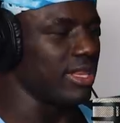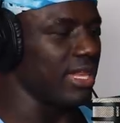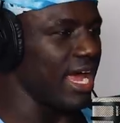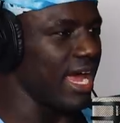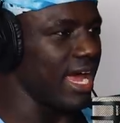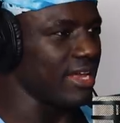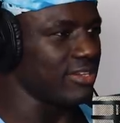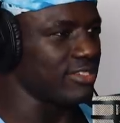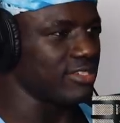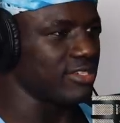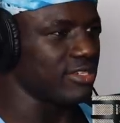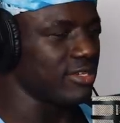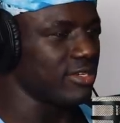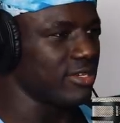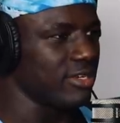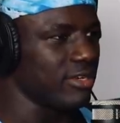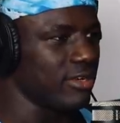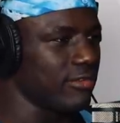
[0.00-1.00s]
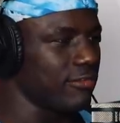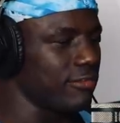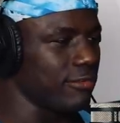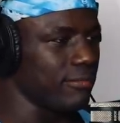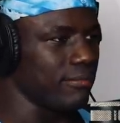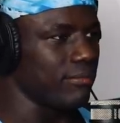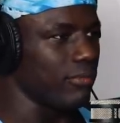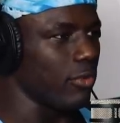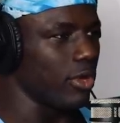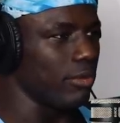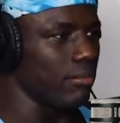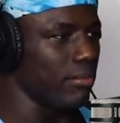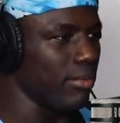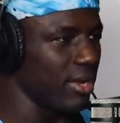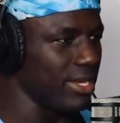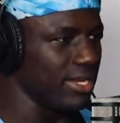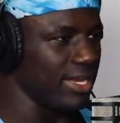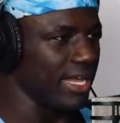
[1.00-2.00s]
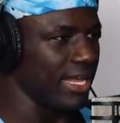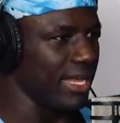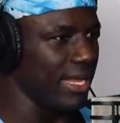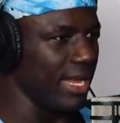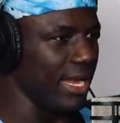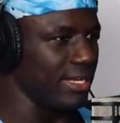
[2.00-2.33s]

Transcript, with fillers: last for on Monday,